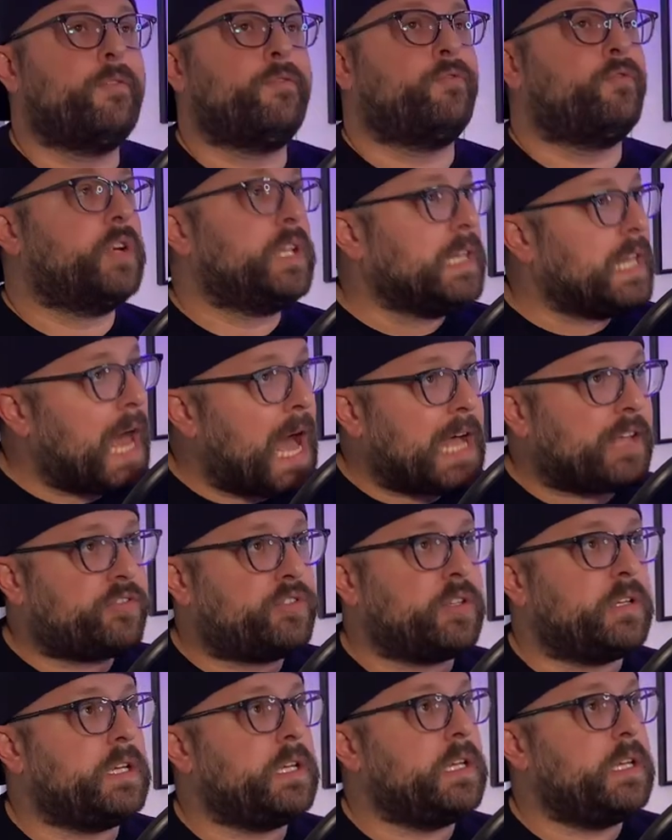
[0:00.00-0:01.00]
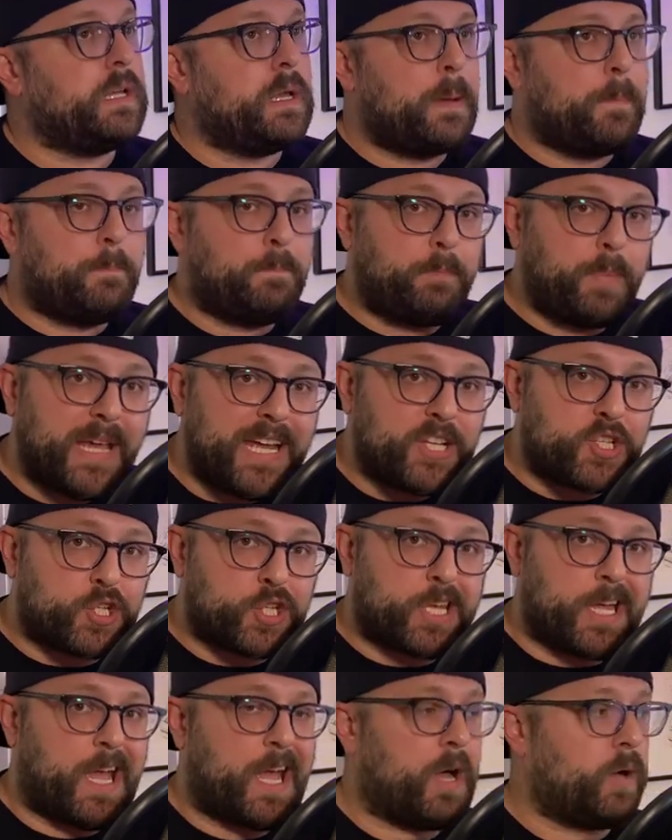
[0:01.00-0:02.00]
Velocity,
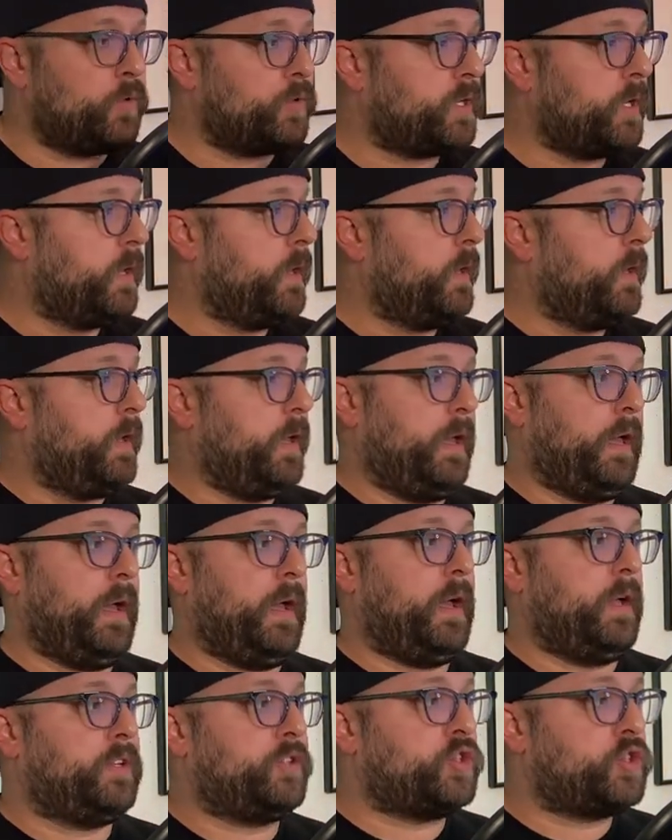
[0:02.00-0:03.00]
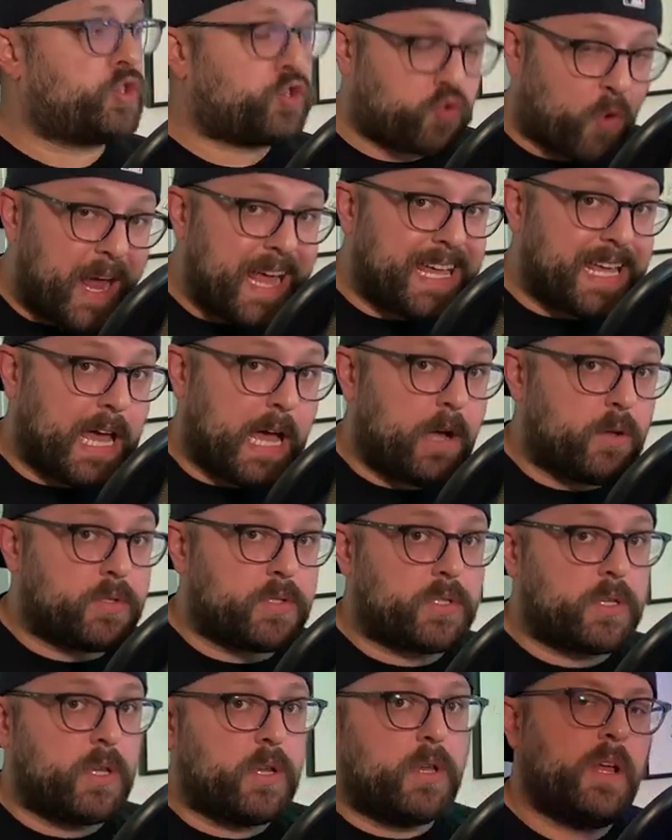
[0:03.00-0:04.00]
pitch count, uh,
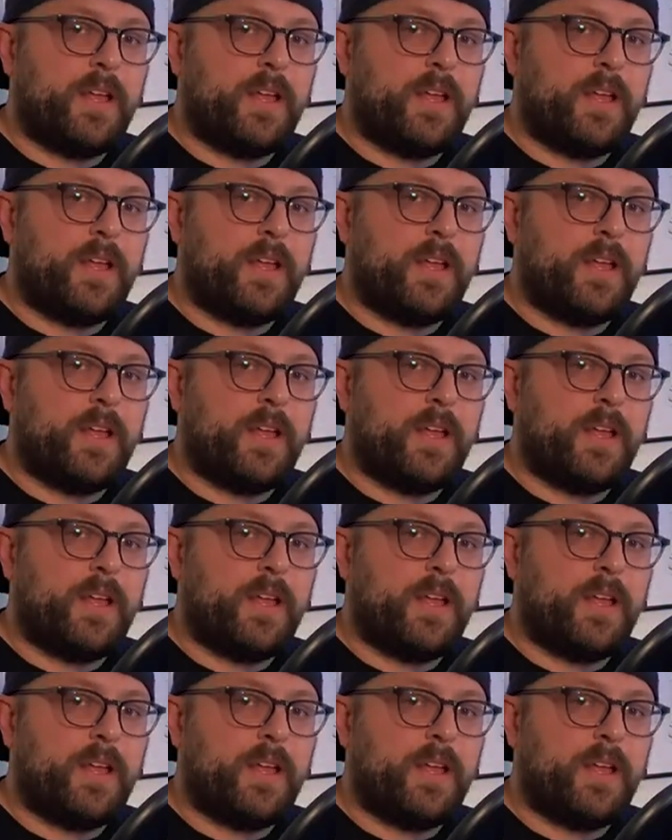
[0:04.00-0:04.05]
strikeouts.